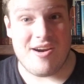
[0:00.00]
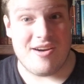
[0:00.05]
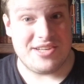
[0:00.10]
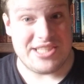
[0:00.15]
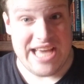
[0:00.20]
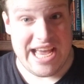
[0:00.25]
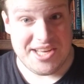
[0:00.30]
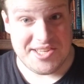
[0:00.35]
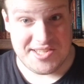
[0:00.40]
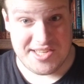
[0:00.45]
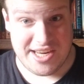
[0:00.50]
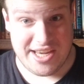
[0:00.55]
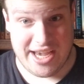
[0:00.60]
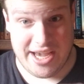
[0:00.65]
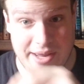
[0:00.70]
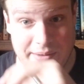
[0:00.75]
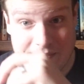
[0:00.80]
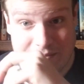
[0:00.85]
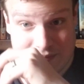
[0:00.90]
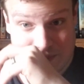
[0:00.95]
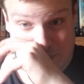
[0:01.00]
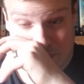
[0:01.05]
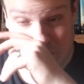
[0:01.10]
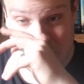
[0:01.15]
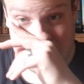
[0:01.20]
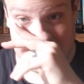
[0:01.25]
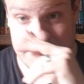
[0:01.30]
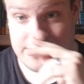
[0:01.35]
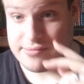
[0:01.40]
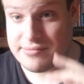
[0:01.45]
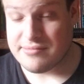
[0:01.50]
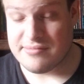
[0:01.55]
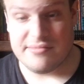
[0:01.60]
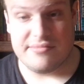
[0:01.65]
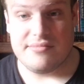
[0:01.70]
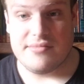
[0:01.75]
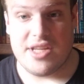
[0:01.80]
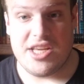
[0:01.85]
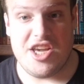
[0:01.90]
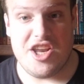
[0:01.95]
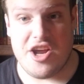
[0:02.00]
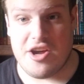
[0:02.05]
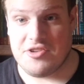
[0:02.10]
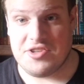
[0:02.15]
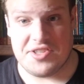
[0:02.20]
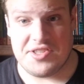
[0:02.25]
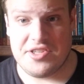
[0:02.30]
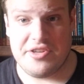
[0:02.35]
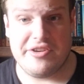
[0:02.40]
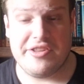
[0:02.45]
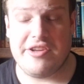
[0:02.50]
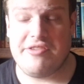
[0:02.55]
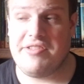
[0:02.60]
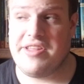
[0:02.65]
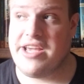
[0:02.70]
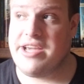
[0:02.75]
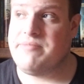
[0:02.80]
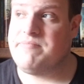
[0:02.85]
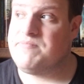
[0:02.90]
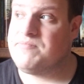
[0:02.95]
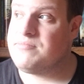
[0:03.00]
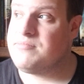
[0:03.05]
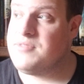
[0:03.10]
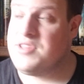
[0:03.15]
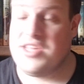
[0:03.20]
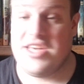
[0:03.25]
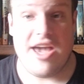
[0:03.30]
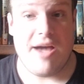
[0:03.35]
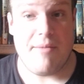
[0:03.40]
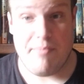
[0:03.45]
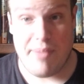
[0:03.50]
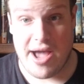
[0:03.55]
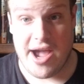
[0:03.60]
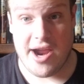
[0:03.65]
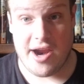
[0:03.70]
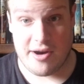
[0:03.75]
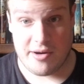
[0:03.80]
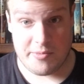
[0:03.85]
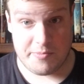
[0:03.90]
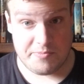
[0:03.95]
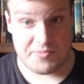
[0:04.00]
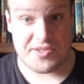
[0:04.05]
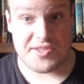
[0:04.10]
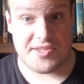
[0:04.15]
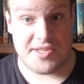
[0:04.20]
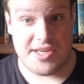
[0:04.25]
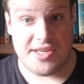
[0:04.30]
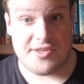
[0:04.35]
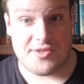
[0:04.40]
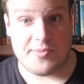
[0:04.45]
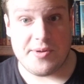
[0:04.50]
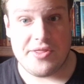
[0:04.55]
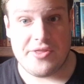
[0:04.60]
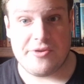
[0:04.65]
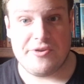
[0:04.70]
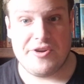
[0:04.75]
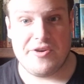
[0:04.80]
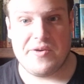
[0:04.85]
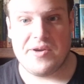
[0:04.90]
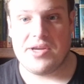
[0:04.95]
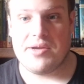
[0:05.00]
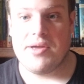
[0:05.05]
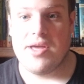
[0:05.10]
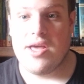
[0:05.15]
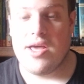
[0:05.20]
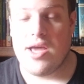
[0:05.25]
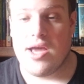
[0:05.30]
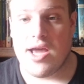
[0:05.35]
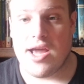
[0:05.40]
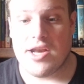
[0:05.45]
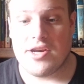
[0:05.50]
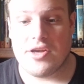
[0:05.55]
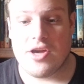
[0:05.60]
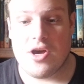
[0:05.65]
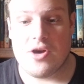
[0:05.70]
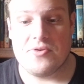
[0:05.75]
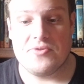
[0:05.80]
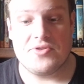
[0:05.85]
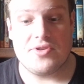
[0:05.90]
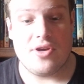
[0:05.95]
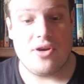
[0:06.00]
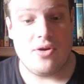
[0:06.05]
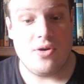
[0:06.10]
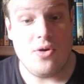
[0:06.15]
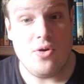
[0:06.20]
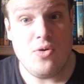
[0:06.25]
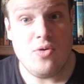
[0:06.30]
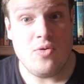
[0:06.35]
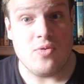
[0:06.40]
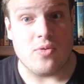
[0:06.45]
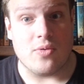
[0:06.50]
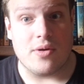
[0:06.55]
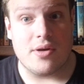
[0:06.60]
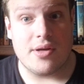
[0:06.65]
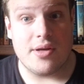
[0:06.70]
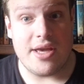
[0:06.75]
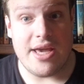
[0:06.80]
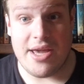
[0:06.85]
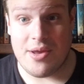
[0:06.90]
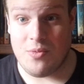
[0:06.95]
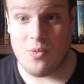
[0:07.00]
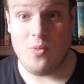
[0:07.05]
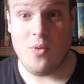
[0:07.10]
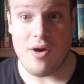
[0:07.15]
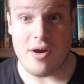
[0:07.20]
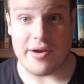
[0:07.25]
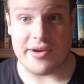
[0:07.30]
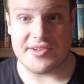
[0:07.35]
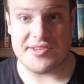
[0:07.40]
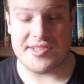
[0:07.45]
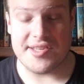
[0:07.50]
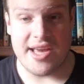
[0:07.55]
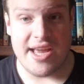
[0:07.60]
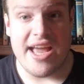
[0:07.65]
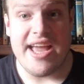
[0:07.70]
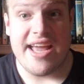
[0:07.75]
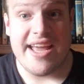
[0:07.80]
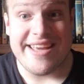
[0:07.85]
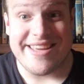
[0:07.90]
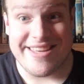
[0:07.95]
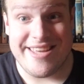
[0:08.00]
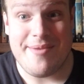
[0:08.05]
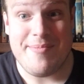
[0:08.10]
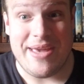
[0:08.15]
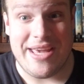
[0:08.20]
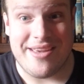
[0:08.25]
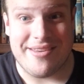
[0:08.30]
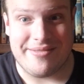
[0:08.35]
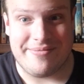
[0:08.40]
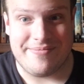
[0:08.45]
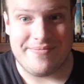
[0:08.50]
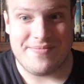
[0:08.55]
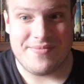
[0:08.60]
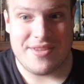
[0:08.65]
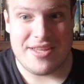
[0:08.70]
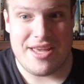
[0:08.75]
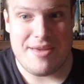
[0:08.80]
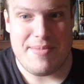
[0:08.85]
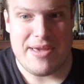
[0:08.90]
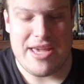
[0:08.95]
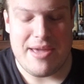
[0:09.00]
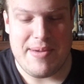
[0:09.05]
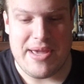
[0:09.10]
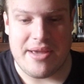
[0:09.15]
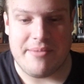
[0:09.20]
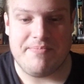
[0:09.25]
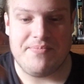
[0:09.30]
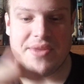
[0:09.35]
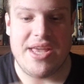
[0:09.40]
are testing it, just doing their thing. The Empire sees what they're doing and goes, "Ooh, it works. Gimme, gimme, gimme."